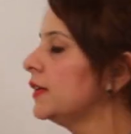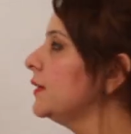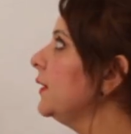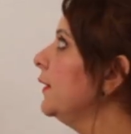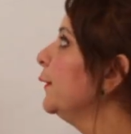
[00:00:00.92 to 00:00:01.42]

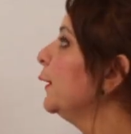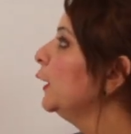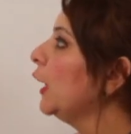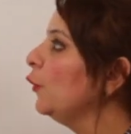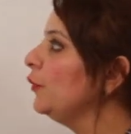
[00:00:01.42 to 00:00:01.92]
See,
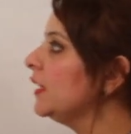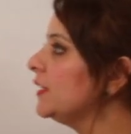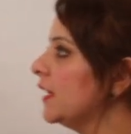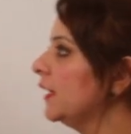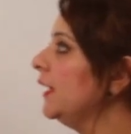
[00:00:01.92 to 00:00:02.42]
now we are
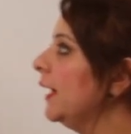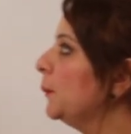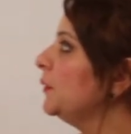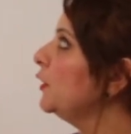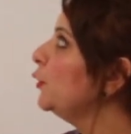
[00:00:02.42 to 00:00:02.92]
taking
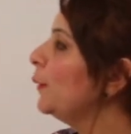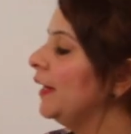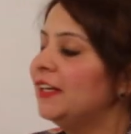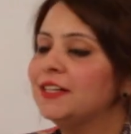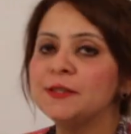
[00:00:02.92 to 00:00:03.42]
up the
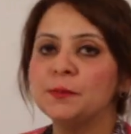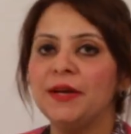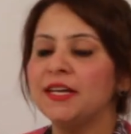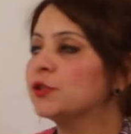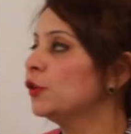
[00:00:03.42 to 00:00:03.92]
numericals
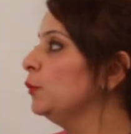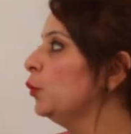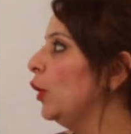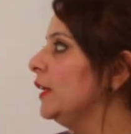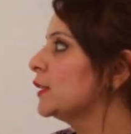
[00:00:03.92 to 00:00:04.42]
based on
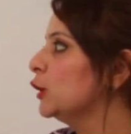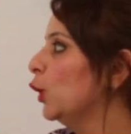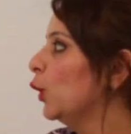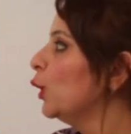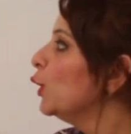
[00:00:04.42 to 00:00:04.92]
Boyle's
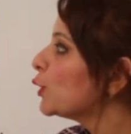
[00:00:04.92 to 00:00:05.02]
law.